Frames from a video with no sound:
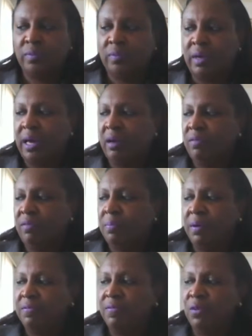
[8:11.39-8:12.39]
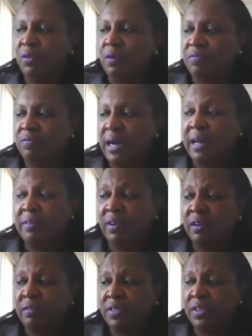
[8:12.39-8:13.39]
I have about 4 or 5
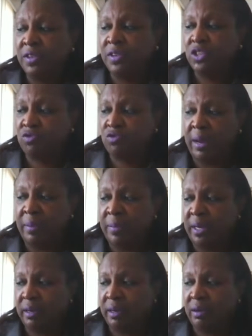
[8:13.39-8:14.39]
of the ceramic